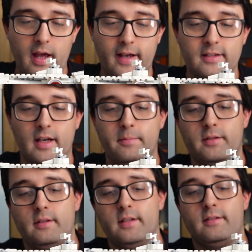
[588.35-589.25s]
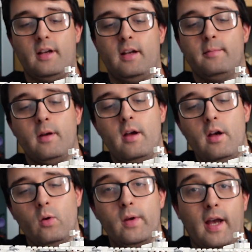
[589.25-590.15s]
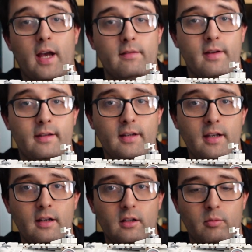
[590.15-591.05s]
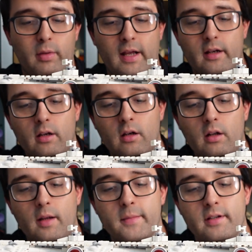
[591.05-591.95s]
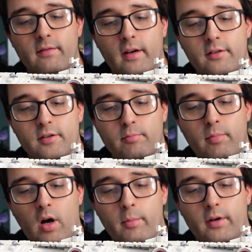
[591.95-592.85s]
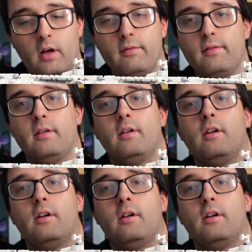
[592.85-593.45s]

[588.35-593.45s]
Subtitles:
except this time we have a tiny little plaque. Let me see if I can just pop it off.